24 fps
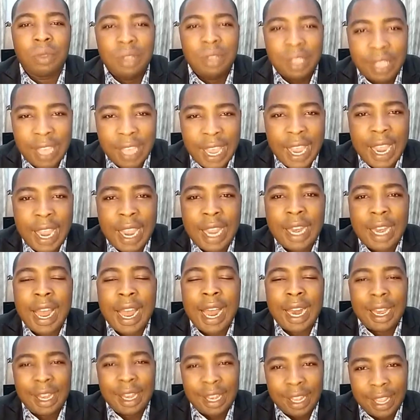gain
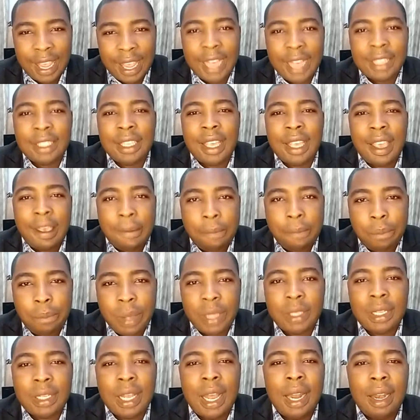and get a
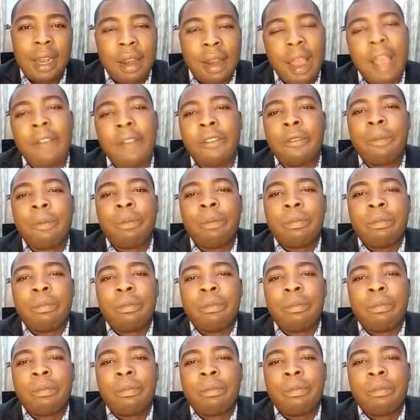better life.